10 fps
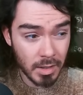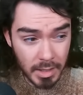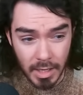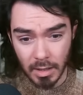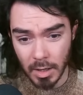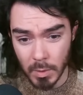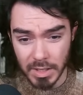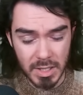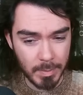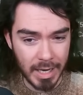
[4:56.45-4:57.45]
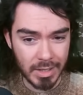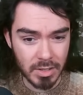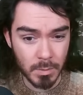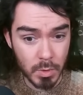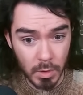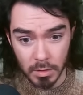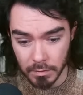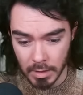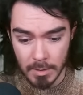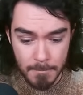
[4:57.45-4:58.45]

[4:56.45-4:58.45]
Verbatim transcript: Again, I would expect some sort of